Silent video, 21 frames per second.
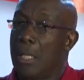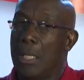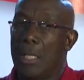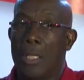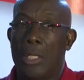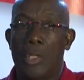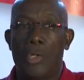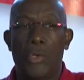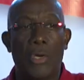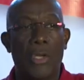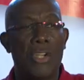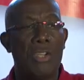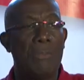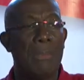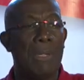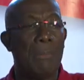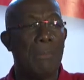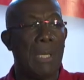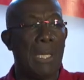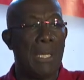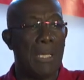You all
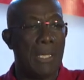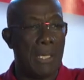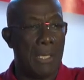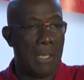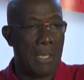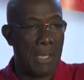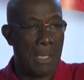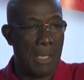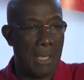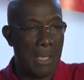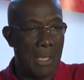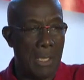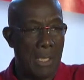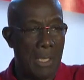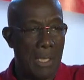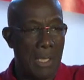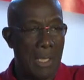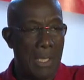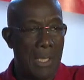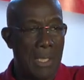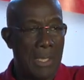remember
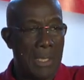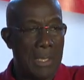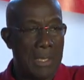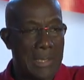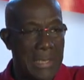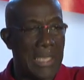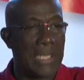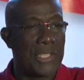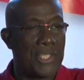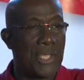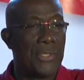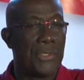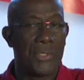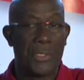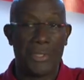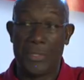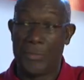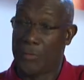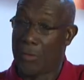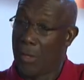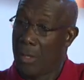Section
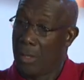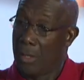34?